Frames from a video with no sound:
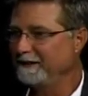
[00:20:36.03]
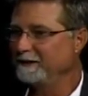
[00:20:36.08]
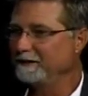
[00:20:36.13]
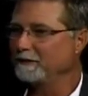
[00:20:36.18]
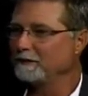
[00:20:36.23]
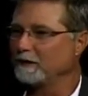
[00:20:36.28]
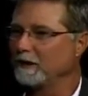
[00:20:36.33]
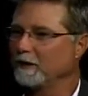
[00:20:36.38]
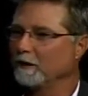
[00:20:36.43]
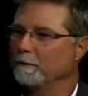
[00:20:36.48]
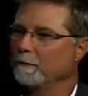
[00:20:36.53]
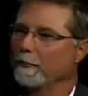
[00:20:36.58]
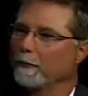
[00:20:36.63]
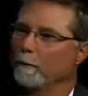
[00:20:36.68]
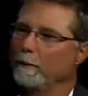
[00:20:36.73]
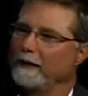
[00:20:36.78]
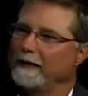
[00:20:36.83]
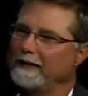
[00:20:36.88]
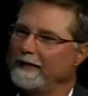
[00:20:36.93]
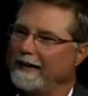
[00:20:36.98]
So
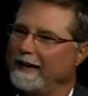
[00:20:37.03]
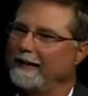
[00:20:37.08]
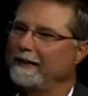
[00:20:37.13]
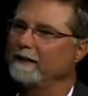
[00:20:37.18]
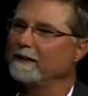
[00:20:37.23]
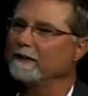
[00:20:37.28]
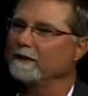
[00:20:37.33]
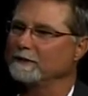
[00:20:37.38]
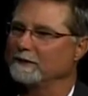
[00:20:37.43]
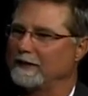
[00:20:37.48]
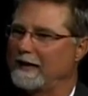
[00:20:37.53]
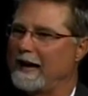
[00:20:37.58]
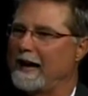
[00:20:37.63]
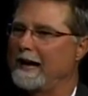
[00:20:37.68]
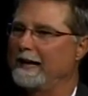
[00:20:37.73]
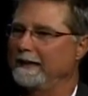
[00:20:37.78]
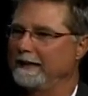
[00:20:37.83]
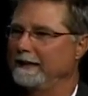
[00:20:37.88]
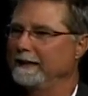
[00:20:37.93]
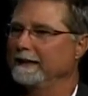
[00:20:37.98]
we can
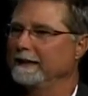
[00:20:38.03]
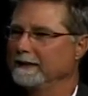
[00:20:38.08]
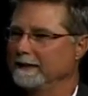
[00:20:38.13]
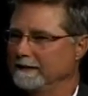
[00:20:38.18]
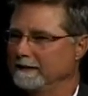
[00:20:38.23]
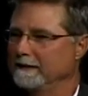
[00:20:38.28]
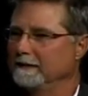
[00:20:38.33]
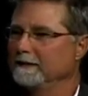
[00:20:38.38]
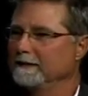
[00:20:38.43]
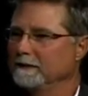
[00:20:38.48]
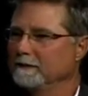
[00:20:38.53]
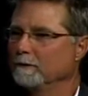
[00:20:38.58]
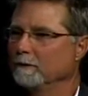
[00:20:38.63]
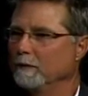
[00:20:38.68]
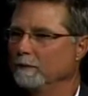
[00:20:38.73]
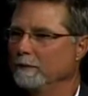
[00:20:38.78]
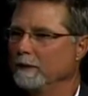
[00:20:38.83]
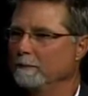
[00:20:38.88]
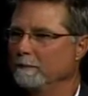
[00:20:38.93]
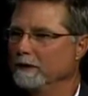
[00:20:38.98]
design in,
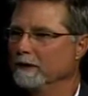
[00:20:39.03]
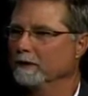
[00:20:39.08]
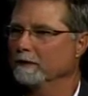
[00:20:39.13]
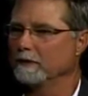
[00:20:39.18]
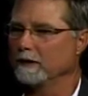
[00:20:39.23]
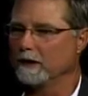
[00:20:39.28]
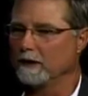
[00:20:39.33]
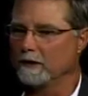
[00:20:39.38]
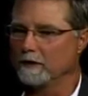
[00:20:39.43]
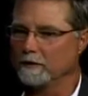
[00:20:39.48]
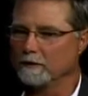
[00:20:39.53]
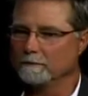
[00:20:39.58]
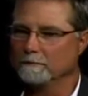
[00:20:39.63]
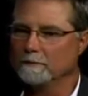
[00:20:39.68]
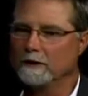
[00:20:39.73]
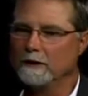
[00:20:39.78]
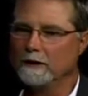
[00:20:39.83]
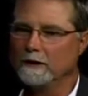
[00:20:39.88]
when we build a home,